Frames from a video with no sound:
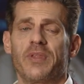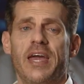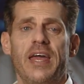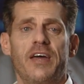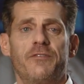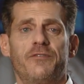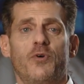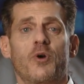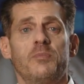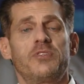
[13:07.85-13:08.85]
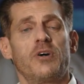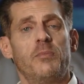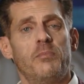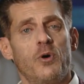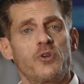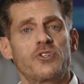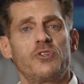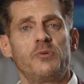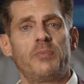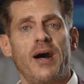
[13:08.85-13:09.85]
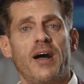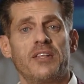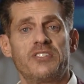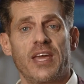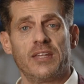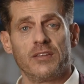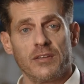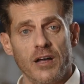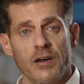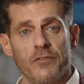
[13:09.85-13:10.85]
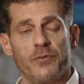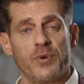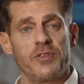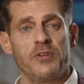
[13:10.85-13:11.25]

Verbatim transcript: and had formed emotional bonds and love with